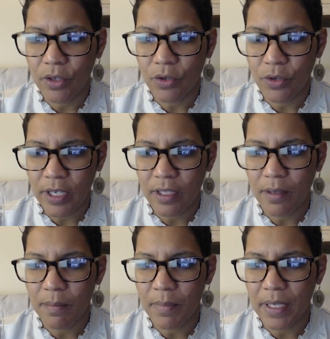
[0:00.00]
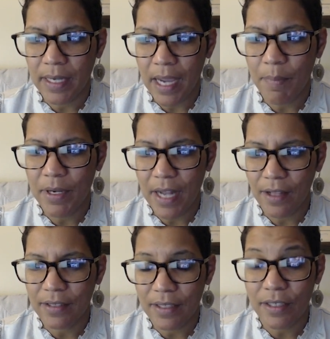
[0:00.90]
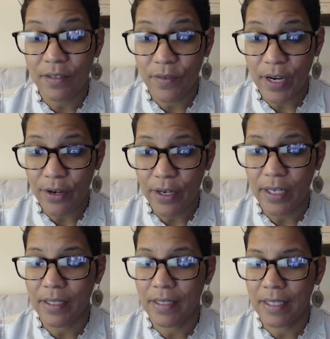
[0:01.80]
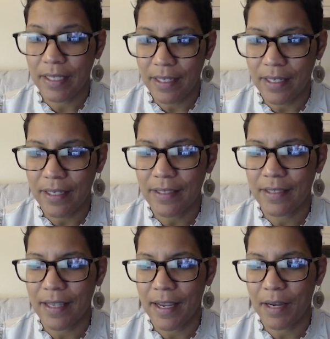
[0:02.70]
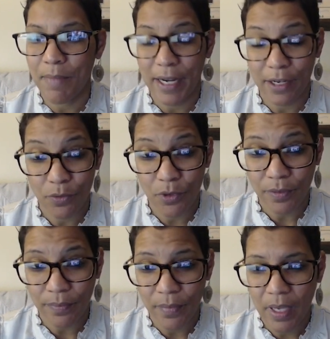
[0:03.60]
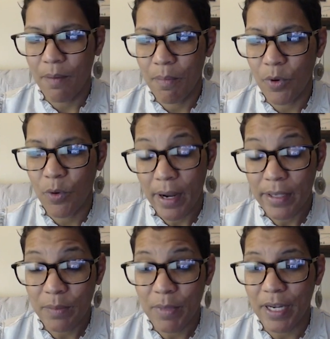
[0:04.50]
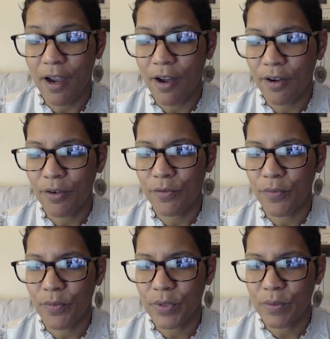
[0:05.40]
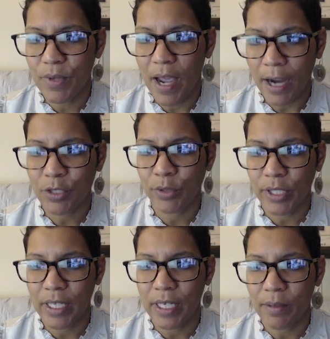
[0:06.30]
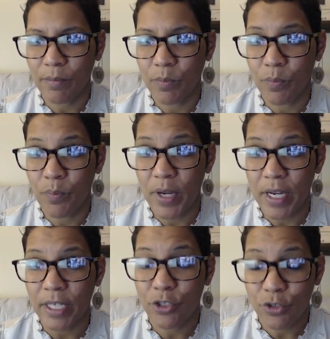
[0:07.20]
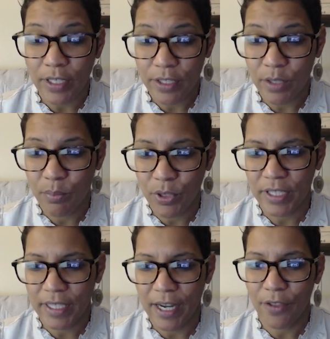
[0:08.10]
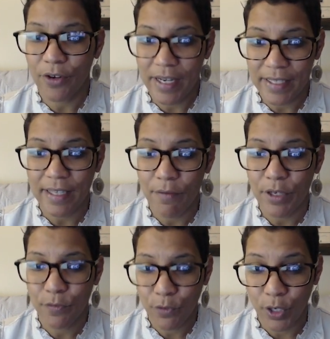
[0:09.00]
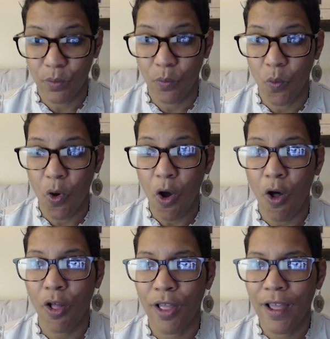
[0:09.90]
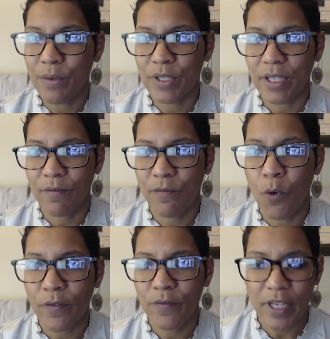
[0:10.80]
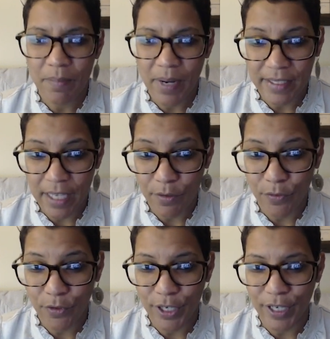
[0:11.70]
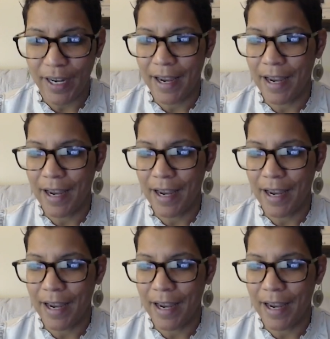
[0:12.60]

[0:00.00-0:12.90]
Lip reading: the curriculum gap analysis is very tedious and manual. That reminds me of actually being instructed to put together a 70-foot wall. It was like 4 feet by 7 foot,